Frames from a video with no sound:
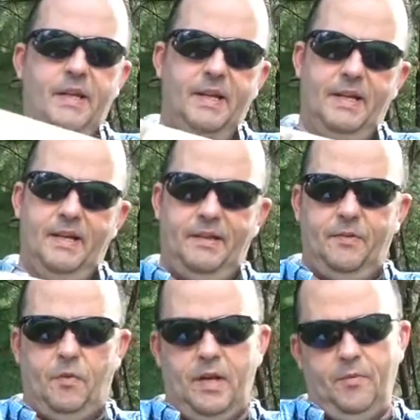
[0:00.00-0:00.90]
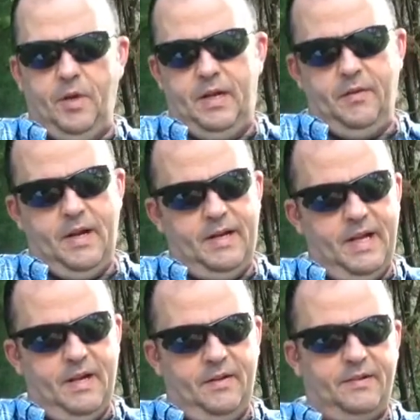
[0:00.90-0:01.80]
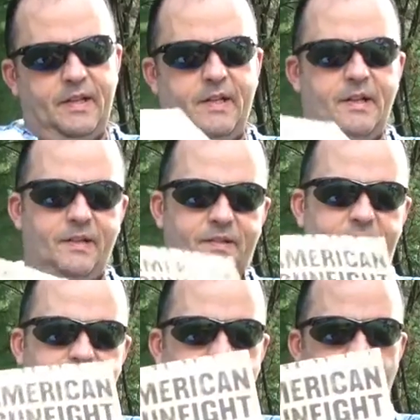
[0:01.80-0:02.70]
The one I'm reading right now is a Stephen